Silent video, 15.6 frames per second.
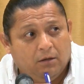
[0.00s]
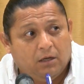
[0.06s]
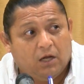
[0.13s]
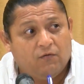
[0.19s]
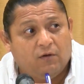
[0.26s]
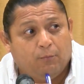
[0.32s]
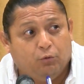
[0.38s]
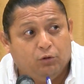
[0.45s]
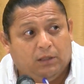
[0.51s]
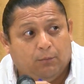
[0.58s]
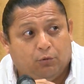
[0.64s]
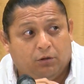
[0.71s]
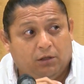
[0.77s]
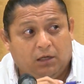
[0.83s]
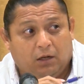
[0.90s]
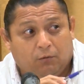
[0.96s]
If you put the
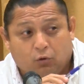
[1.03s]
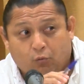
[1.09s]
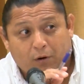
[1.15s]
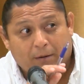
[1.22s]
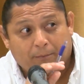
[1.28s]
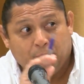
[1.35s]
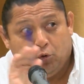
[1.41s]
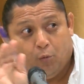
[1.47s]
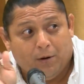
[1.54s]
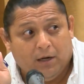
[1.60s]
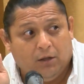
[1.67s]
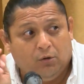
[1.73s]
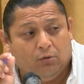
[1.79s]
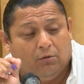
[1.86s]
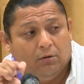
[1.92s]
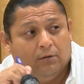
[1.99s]
money, then no one, nobody
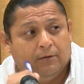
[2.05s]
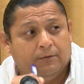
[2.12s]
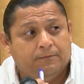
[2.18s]
know.